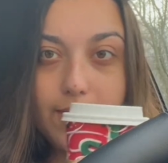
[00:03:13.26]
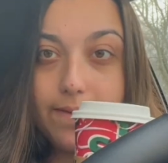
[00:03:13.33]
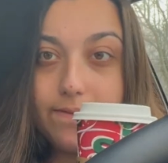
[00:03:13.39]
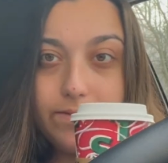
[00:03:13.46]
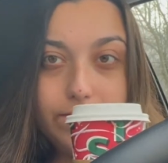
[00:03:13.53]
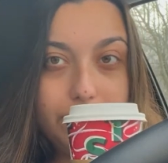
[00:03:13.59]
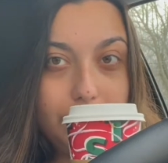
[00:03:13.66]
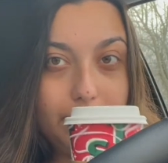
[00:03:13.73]

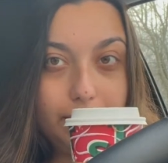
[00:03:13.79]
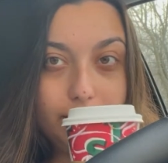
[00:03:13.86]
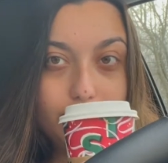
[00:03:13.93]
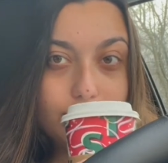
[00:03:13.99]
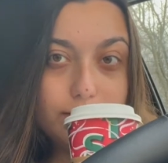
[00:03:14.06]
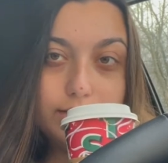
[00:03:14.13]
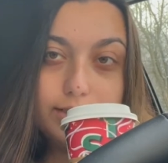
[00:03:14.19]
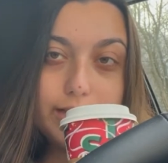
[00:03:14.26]
Very
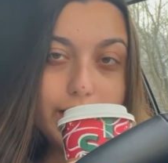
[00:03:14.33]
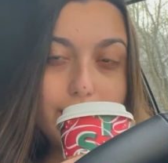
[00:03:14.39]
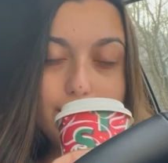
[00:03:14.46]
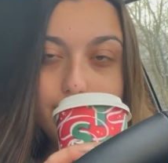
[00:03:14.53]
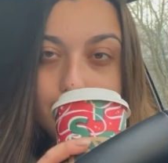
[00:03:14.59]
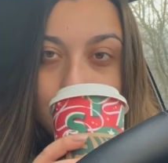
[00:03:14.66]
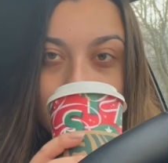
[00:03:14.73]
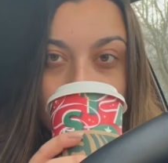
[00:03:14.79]
good. 10
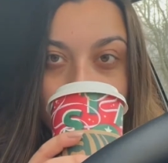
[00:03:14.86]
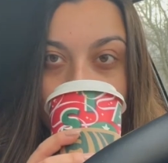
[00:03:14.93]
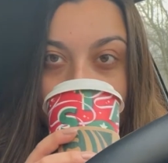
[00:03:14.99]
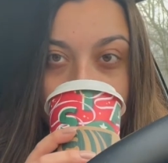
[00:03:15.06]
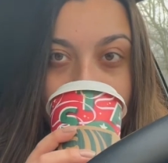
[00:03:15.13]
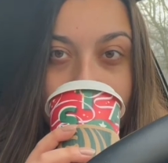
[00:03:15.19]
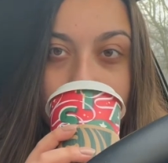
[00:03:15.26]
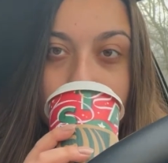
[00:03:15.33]
out of 10
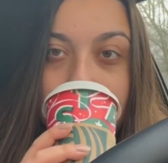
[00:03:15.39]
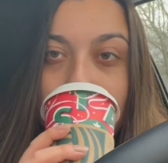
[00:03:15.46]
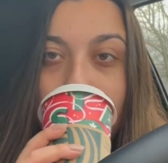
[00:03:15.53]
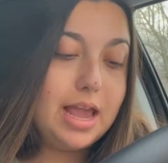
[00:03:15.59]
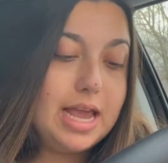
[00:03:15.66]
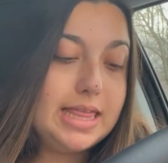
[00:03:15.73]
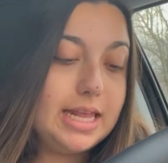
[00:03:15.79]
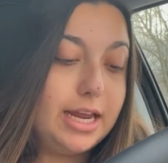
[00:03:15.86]
recommend.
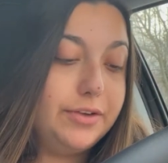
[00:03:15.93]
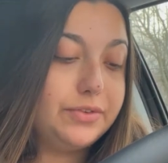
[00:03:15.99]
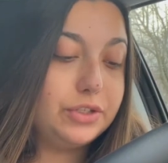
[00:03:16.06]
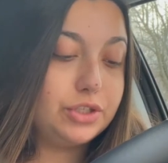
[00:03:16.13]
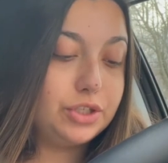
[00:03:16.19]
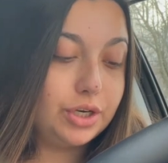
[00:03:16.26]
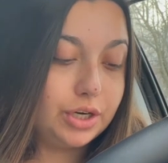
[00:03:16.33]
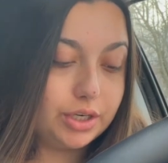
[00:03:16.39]
And then I
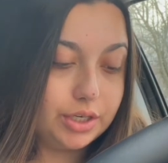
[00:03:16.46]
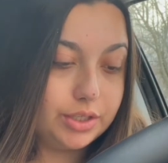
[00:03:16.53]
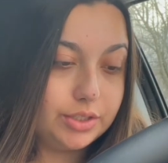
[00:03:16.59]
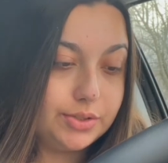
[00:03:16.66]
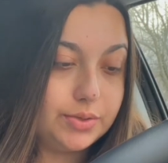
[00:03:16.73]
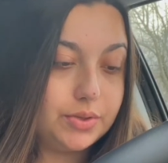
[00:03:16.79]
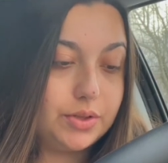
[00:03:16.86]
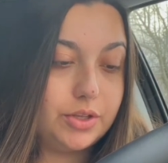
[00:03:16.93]
returned
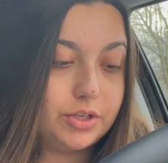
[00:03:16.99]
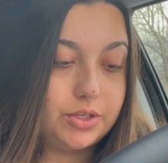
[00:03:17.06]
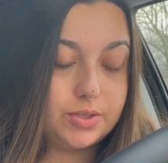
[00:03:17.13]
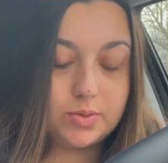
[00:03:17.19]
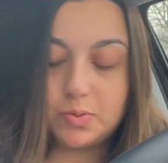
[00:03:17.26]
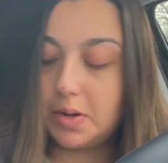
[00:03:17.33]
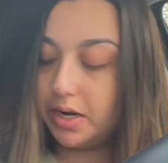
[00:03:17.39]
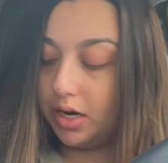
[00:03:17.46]
the
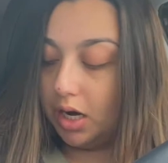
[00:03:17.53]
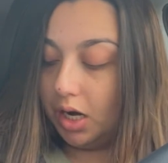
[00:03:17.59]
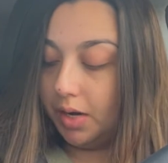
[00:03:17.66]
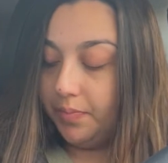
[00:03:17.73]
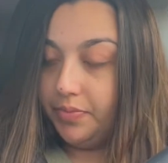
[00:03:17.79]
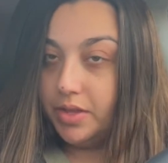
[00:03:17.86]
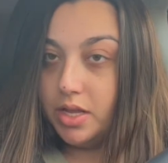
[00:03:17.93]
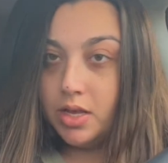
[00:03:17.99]
sweater
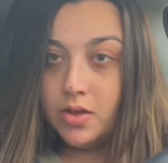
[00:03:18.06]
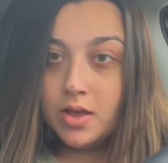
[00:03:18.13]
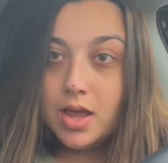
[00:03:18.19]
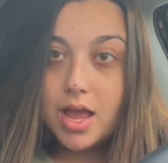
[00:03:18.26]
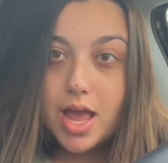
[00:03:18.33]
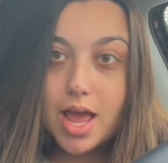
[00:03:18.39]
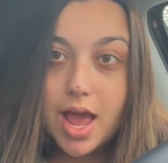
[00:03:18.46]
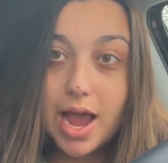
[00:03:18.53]

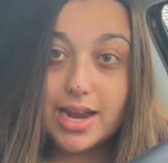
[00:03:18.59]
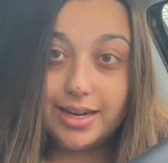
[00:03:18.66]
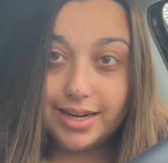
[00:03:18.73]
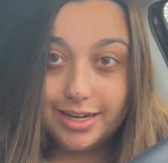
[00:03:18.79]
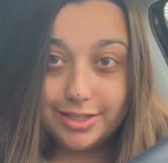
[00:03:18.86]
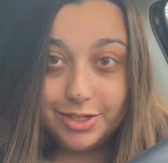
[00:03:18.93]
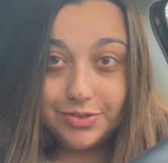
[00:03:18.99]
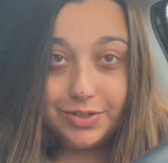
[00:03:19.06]
I
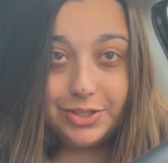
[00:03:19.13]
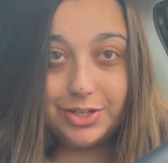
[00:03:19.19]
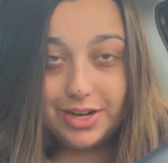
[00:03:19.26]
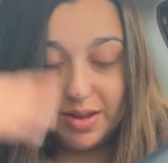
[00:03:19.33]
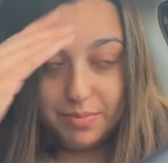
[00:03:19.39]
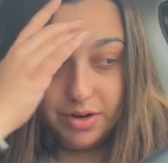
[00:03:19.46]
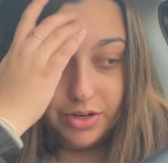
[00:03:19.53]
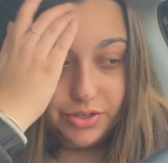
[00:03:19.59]
needed to return
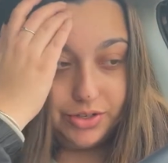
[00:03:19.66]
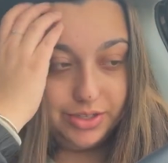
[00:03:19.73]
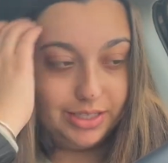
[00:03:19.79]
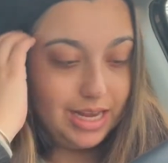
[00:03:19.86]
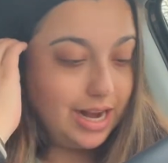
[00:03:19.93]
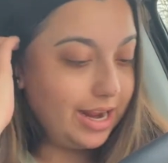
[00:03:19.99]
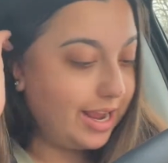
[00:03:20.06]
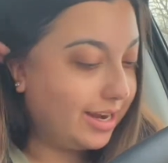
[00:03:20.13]
at Marshalls,
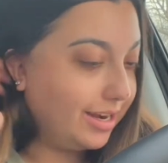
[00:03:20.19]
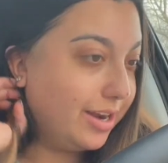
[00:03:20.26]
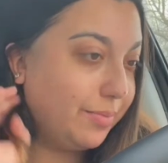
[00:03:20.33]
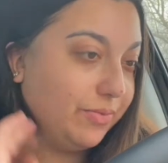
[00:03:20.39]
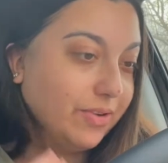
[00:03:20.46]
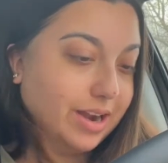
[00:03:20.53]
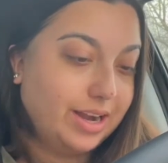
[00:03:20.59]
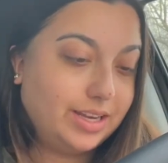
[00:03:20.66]
and I ended up
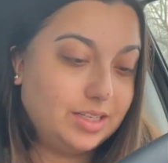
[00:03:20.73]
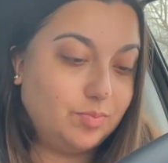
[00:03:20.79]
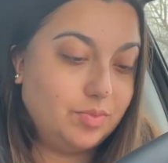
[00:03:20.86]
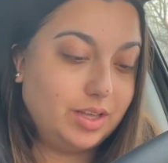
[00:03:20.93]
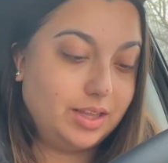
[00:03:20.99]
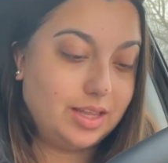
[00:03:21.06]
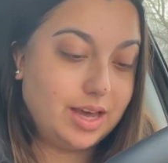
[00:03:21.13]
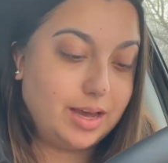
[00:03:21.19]
finding
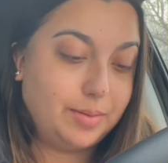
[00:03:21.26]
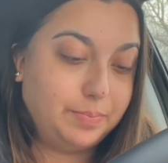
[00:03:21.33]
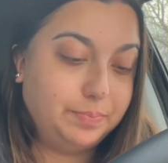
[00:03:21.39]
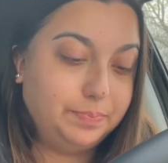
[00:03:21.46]
something that